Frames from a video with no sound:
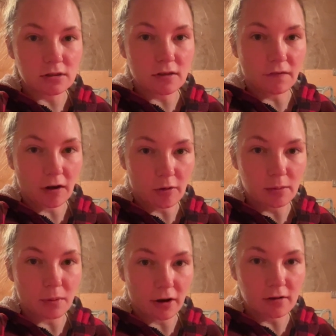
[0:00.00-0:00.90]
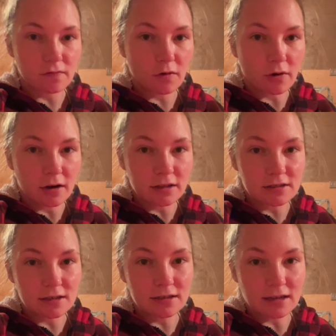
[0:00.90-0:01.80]
the farrowing barn for its
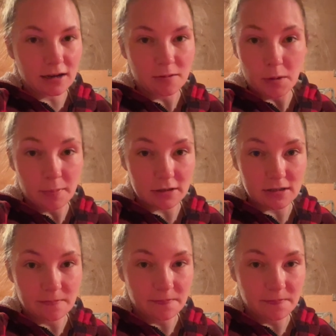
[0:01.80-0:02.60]
intended purpose.